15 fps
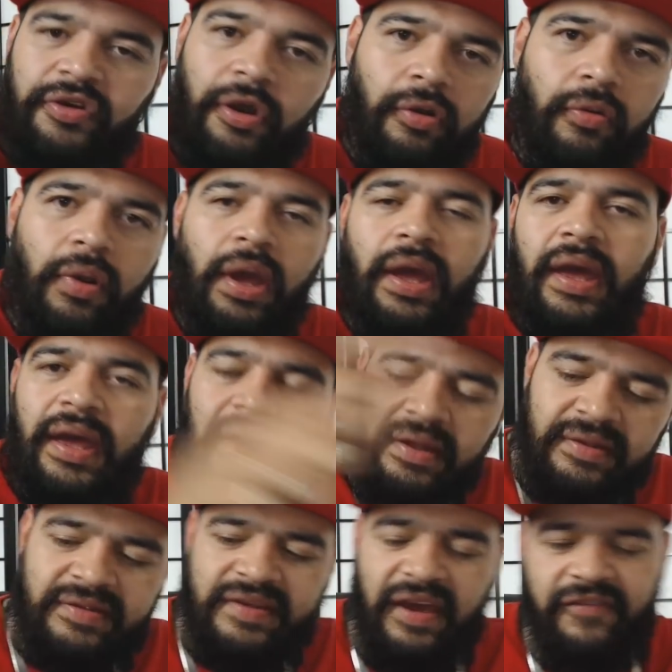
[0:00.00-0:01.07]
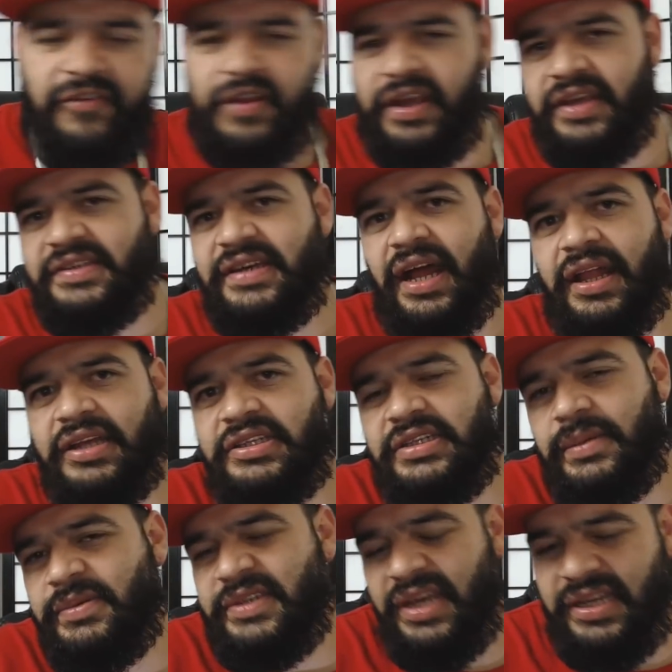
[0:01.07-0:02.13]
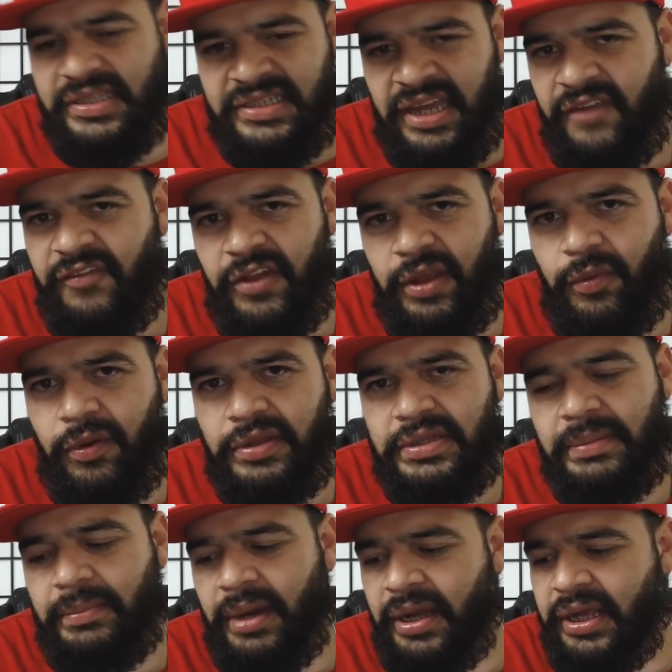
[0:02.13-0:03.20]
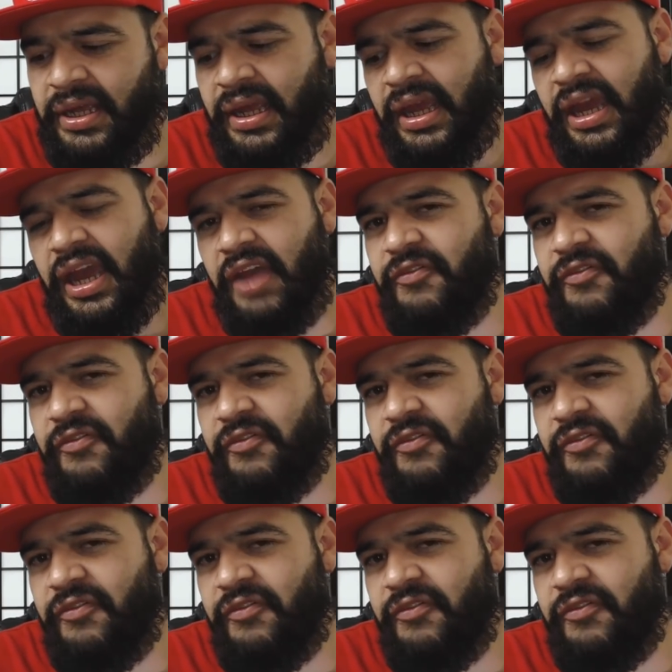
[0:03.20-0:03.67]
So definitely a solid chipset, definitely worth the money.